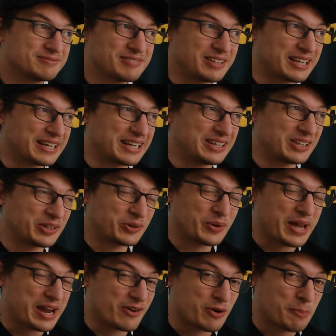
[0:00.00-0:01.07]
like a little
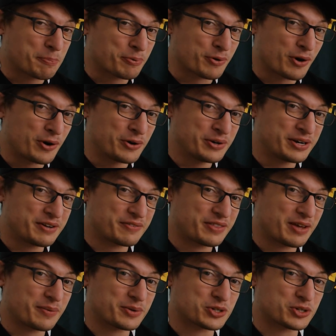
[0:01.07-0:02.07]
error prone if they were